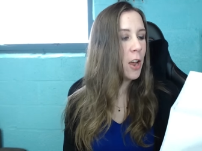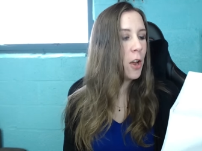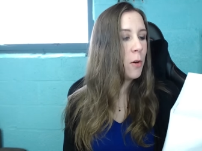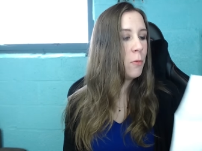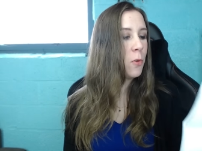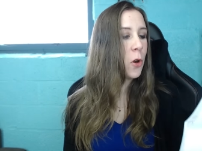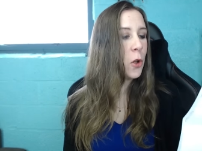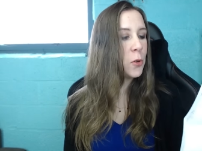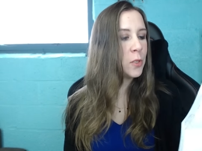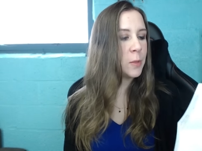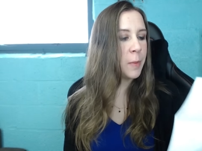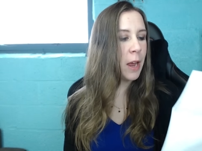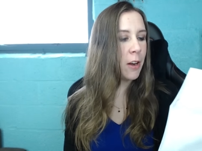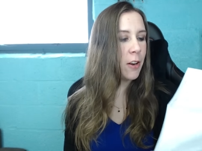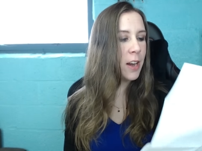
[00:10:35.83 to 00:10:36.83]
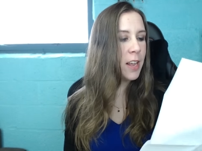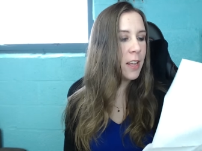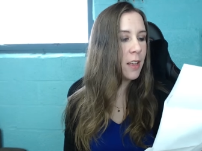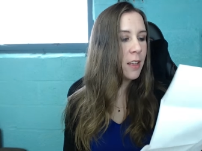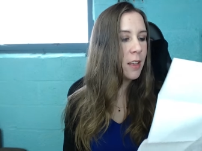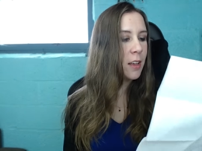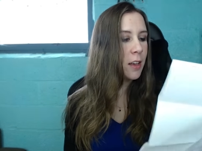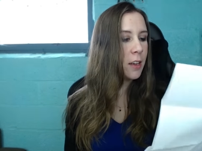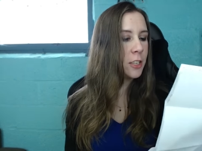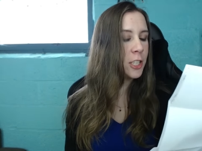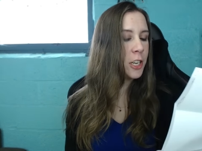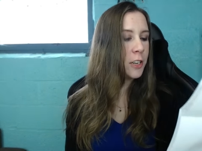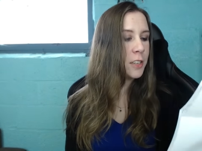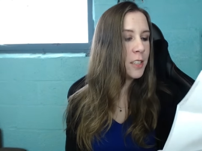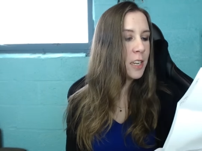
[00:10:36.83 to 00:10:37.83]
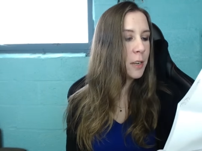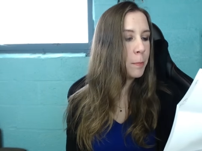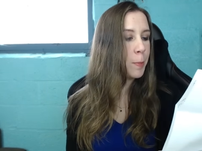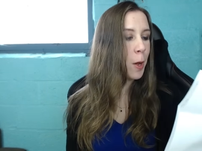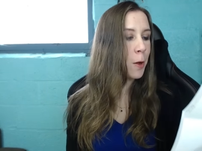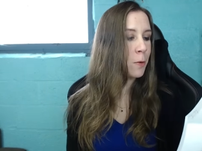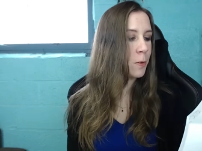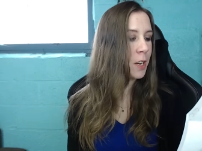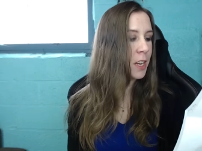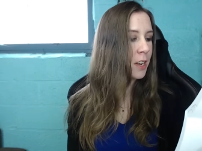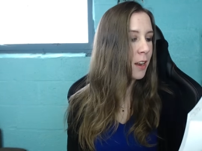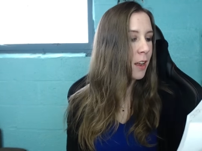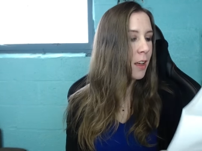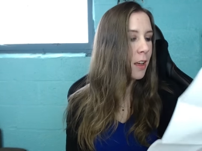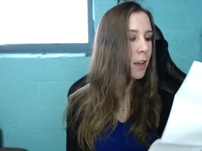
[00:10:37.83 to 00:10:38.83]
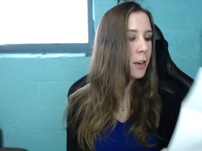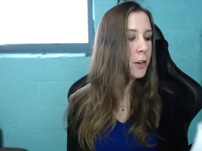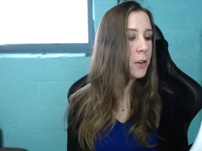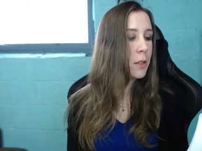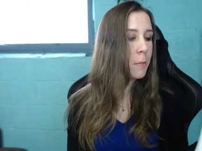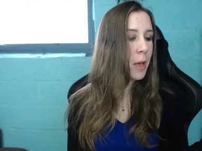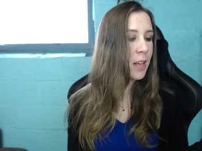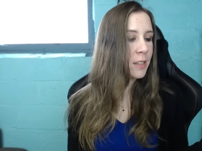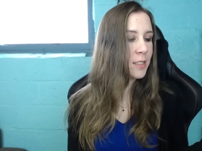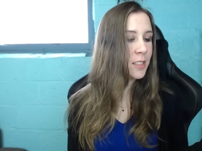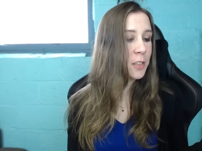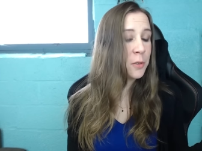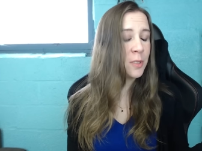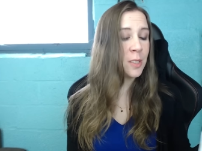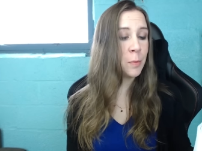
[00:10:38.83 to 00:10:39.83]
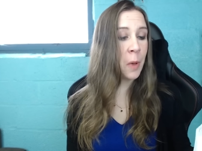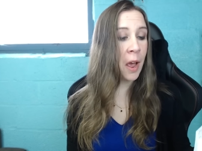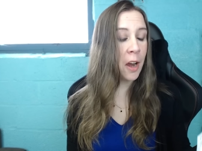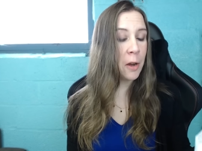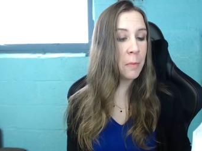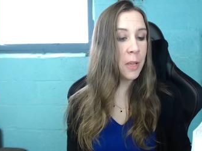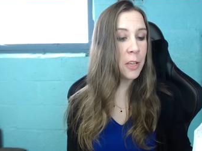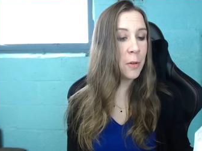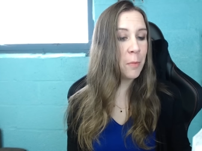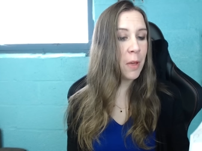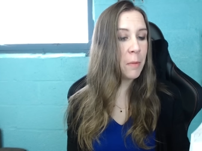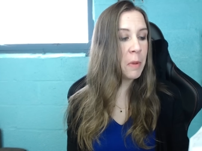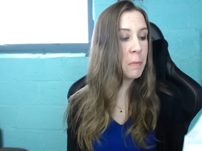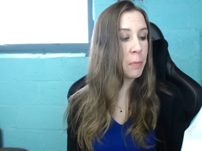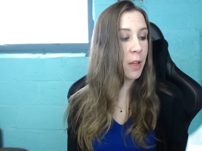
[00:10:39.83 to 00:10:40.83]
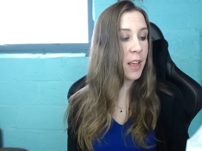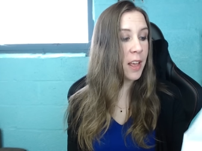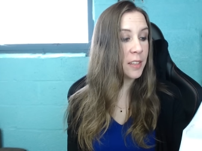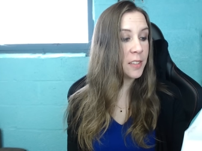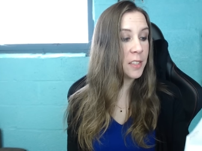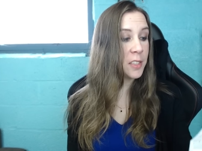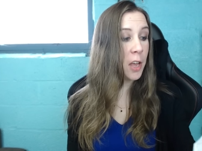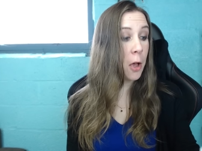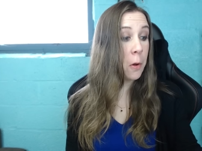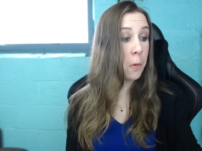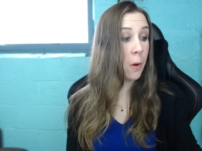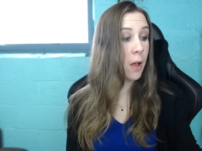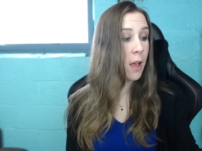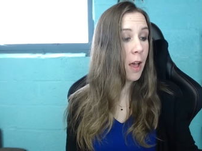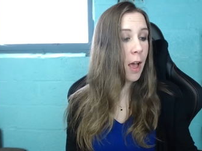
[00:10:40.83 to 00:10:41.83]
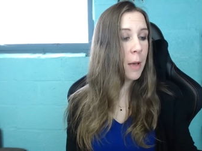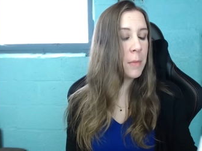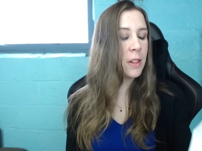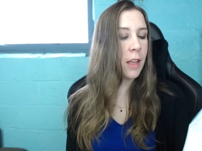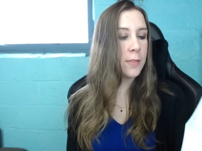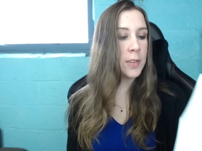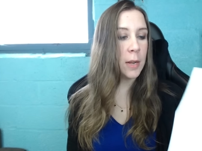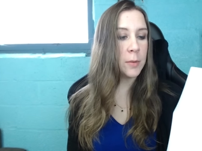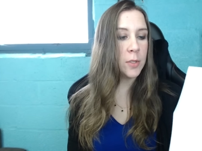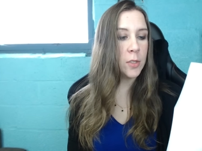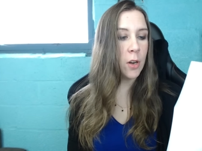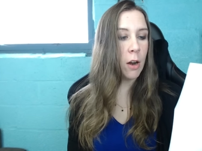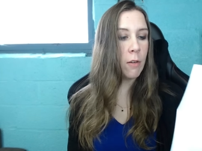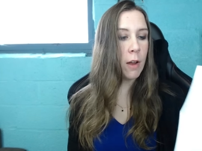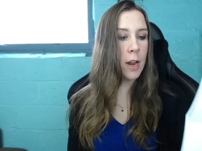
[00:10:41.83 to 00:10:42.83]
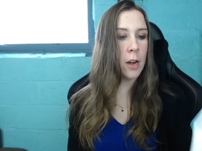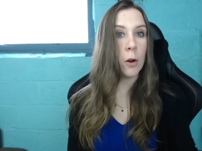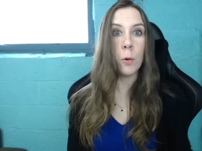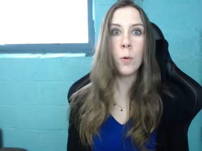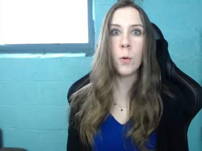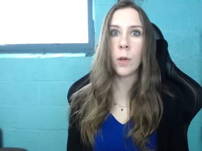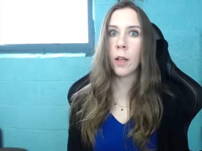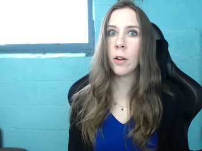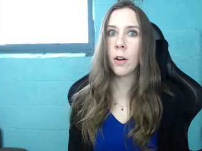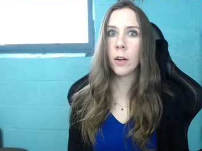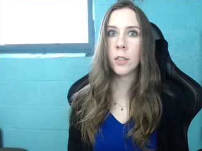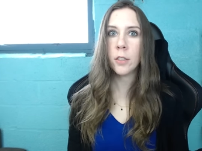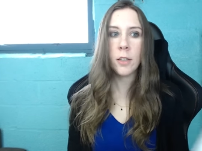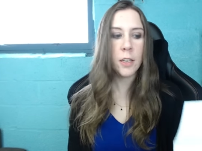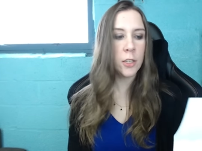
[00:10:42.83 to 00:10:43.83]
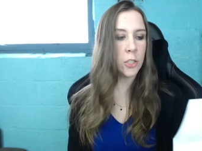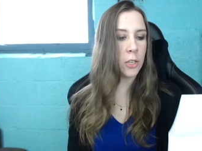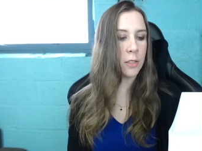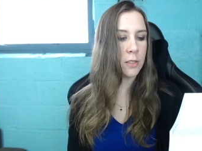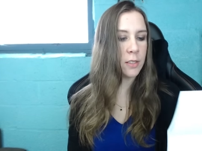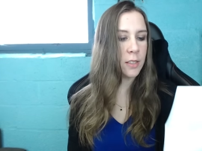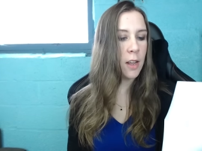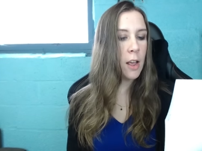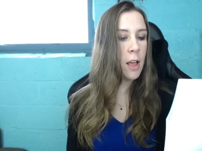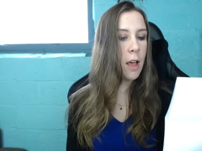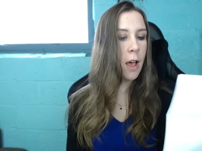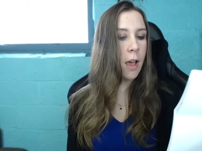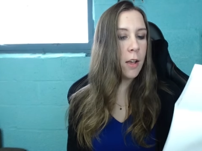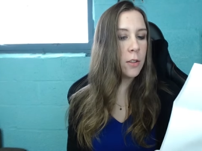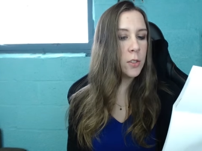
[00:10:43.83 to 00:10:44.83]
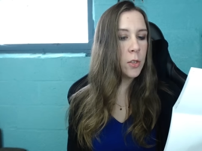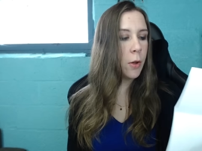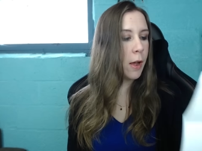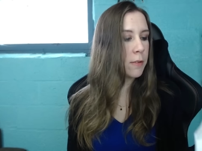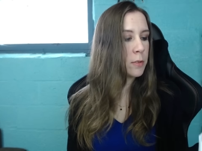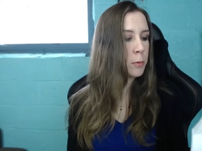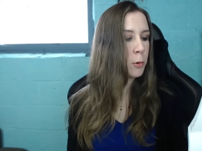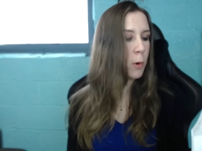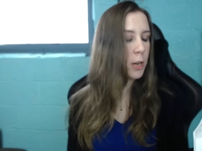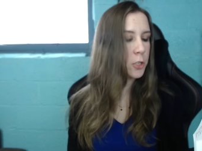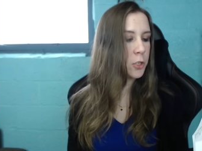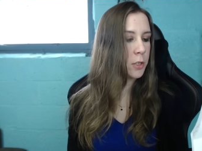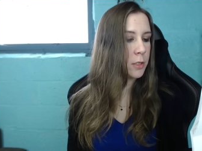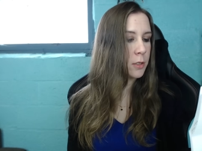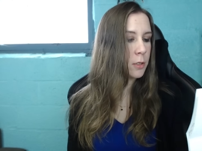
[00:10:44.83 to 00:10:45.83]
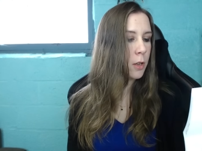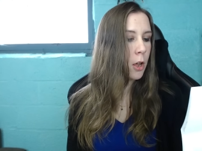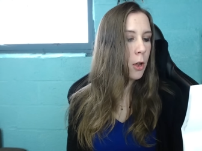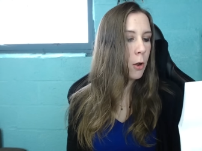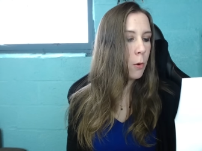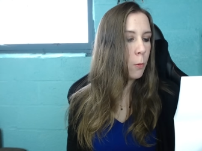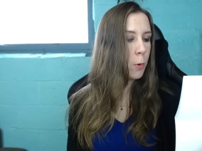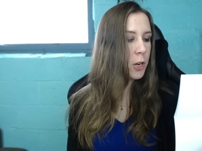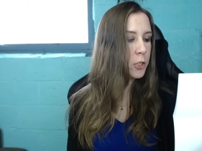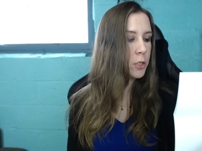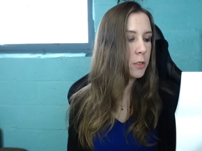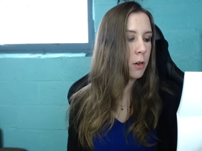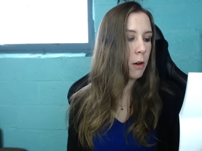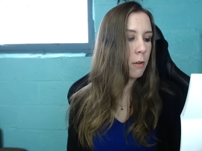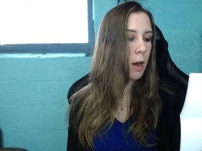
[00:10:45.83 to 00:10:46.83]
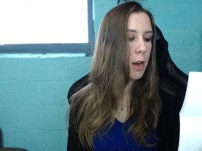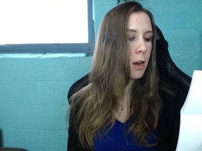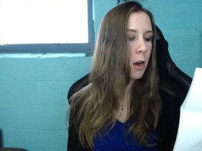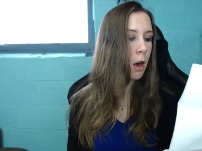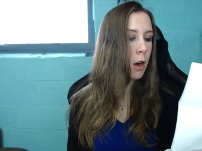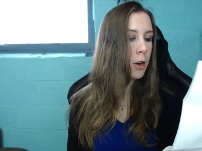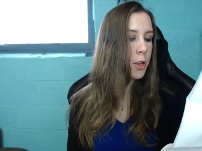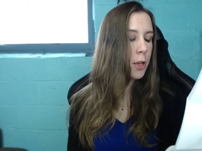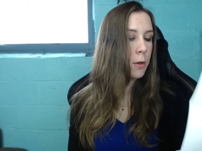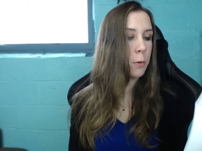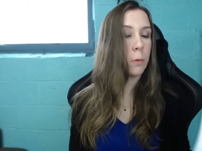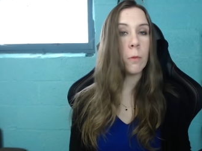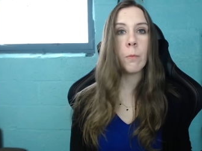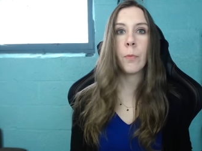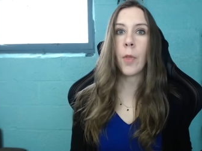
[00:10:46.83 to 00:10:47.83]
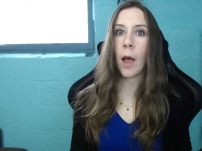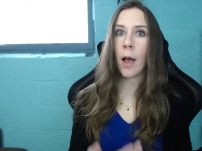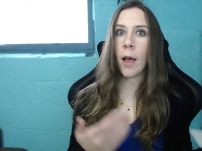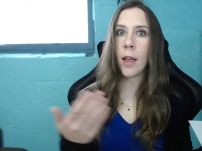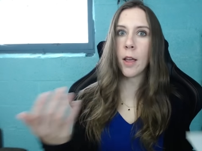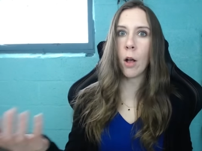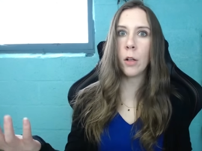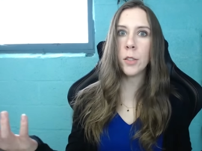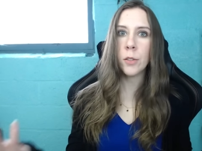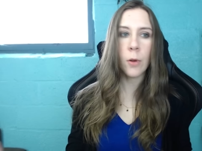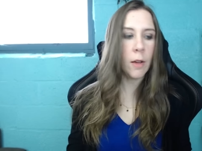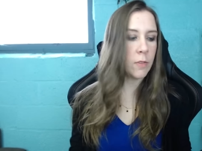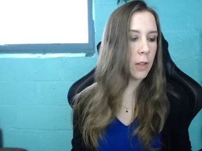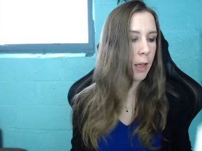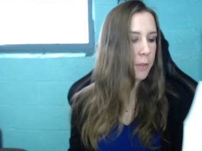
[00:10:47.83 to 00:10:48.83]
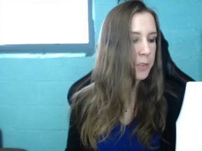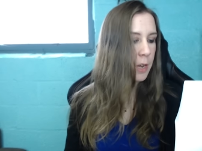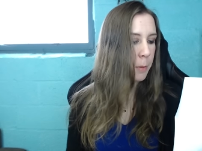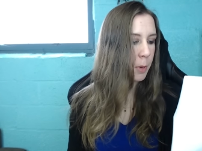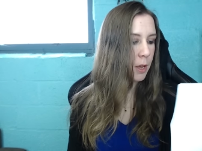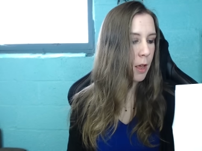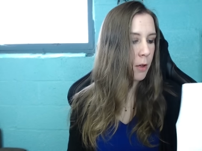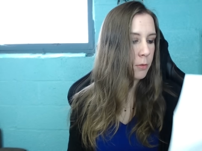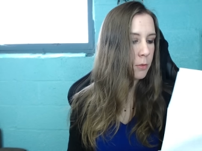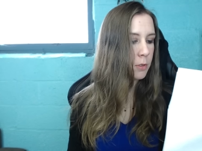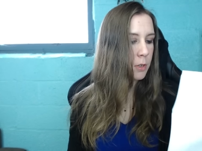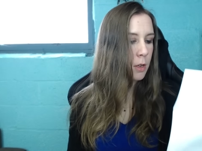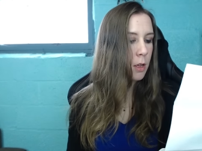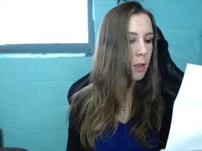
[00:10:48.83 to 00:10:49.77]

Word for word: Roseberry, a Chincoteague Pony, you're the best. You inspire me. You made me play SSO. I'm a lifetime Star Rider. Ooh, congratulations. I also have some questions. Which Star Rider are you? I also have a lifetime account.